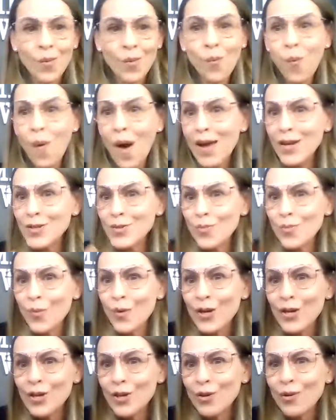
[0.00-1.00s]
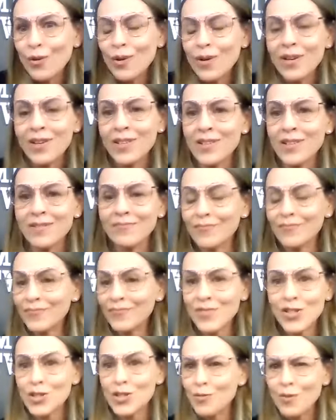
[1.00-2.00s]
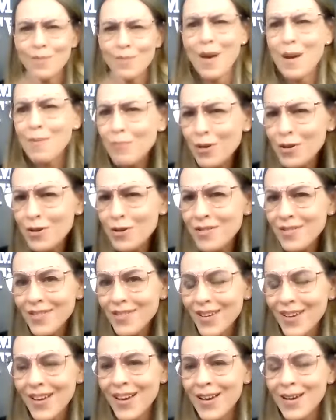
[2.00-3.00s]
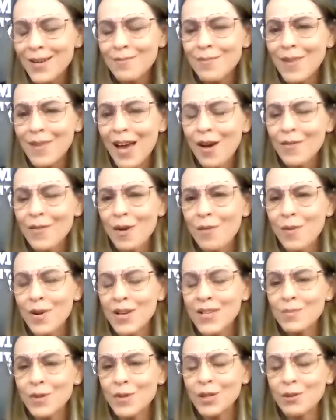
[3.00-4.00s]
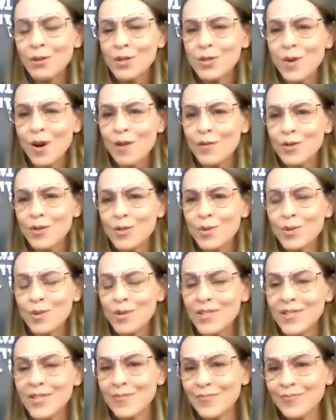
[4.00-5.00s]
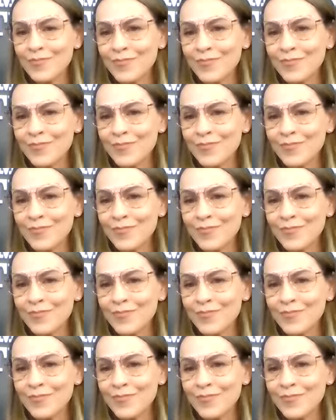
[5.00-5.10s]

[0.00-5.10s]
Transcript: what were your, do you remember um, how that was when you were twelve years old?